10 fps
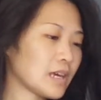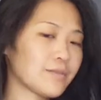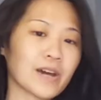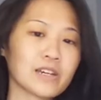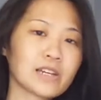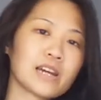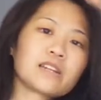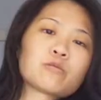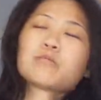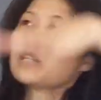if I could
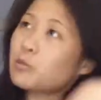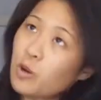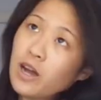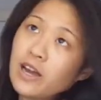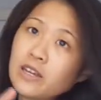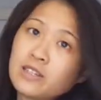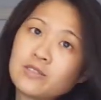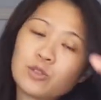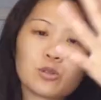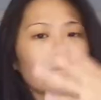kind of
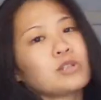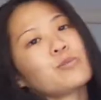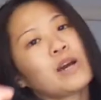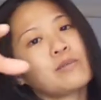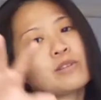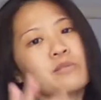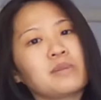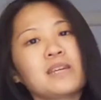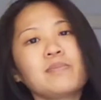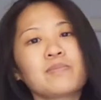rewind, if you could rewind with
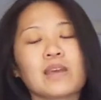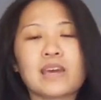me